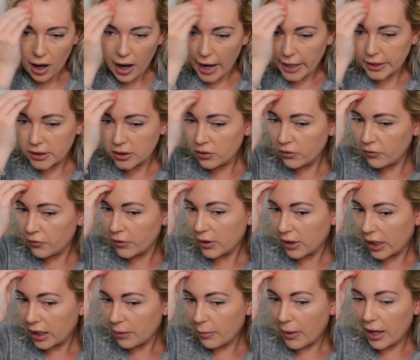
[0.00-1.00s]
I do feel
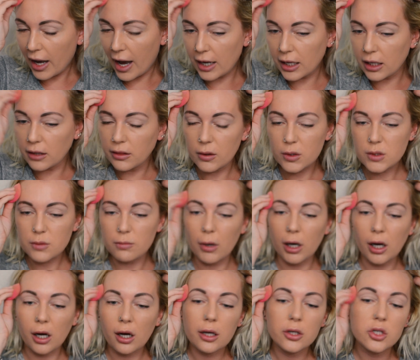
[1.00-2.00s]
like by adding those
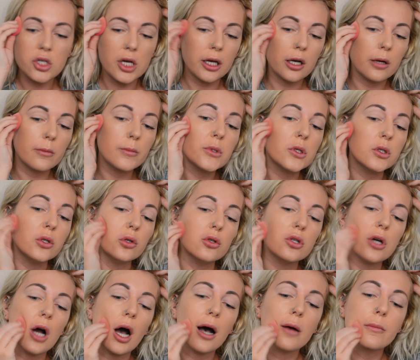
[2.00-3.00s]
Marc Jacobs
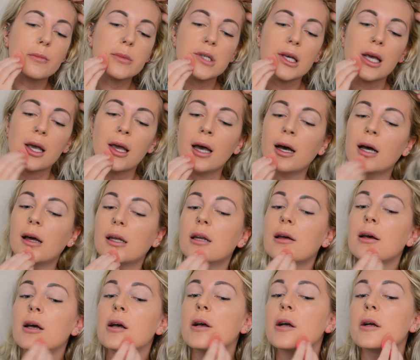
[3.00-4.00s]
Dewdrops and
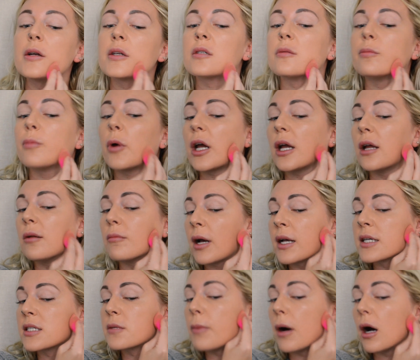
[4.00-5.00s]
spraying
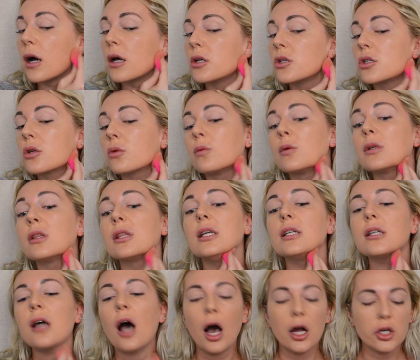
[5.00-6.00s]
my sponge with the
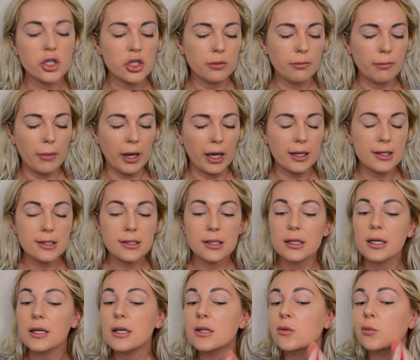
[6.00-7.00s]
Tatcha Mist
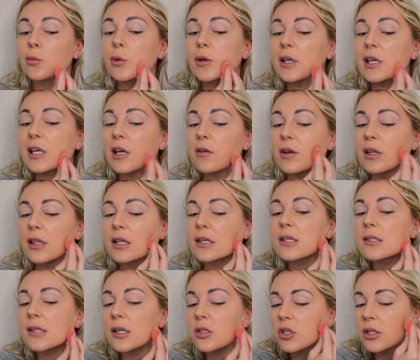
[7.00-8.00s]
is really giving
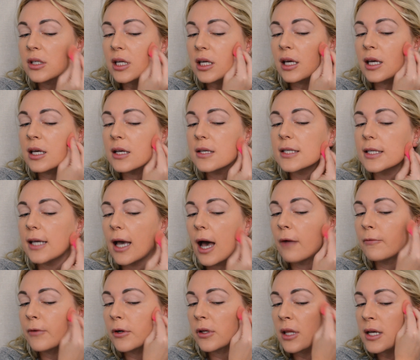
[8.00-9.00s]
this such an easy,
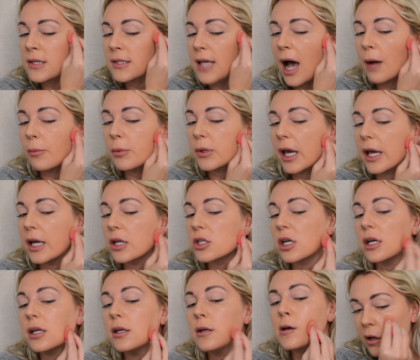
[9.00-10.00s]
effortless
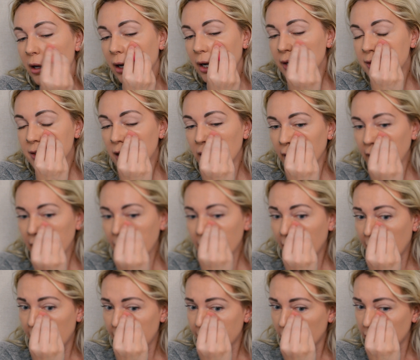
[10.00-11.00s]
application. It's already a
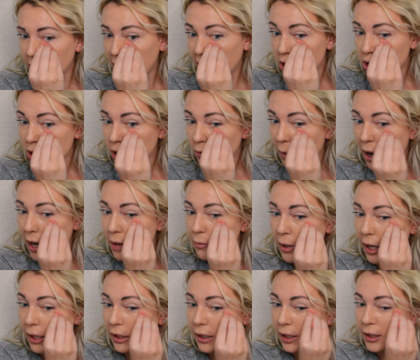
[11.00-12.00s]
great foundation in my
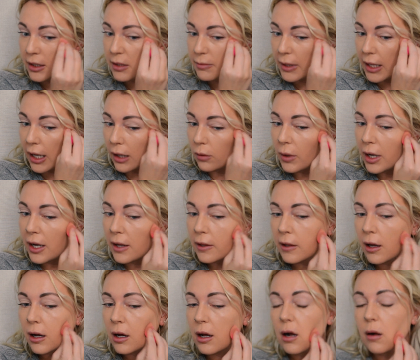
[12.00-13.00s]
opinion to begin with,
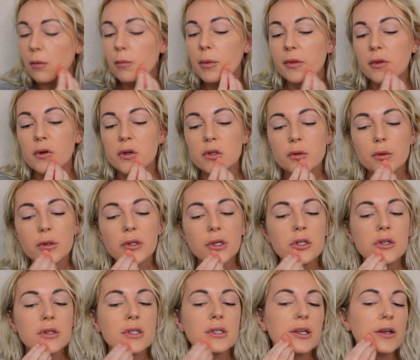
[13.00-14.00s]
but this really
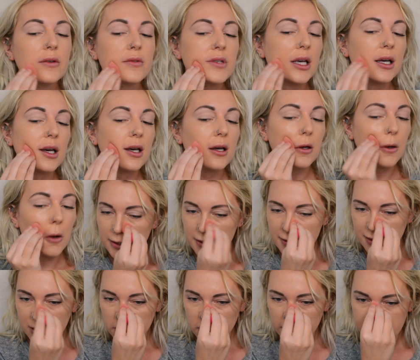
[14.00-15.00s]
just gives it
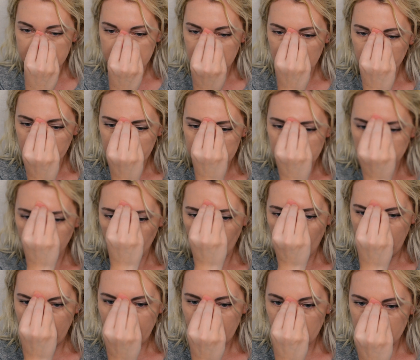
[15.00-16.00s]
such a seamless
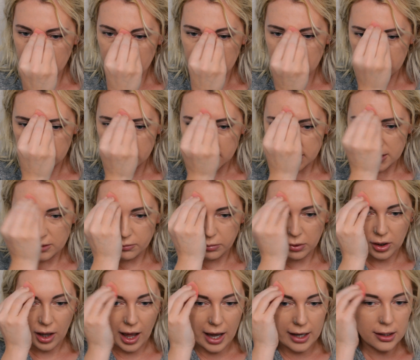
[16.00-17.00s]
way to
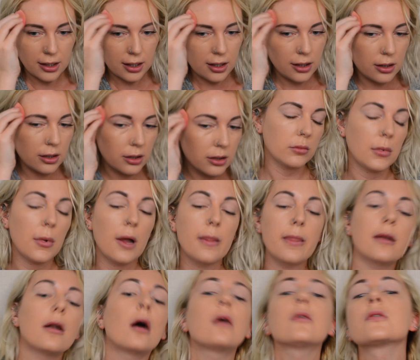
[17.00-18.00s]
blend. And
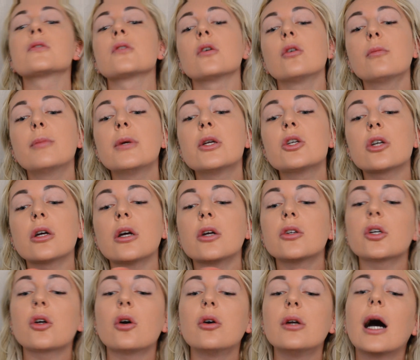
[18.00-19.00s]
then also be sure
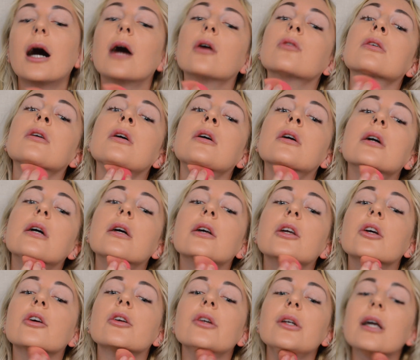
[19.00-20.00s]
to go down
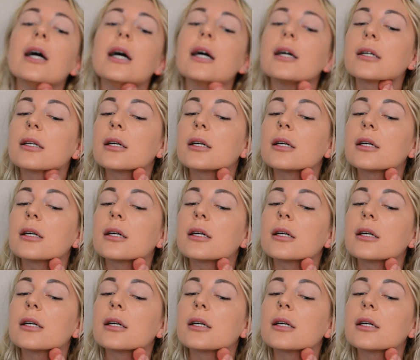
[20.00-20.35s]
your neck.